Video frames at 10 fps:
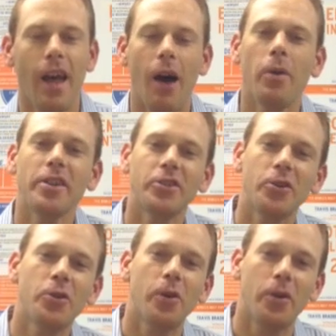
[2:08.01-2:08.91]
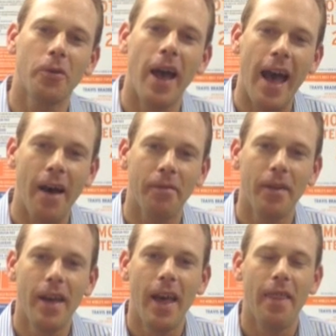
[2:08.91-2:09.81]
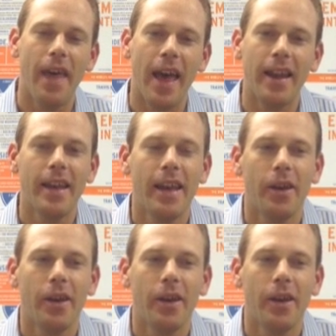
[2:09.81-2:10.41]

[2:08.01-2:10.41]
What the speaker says: I want to show you a graph that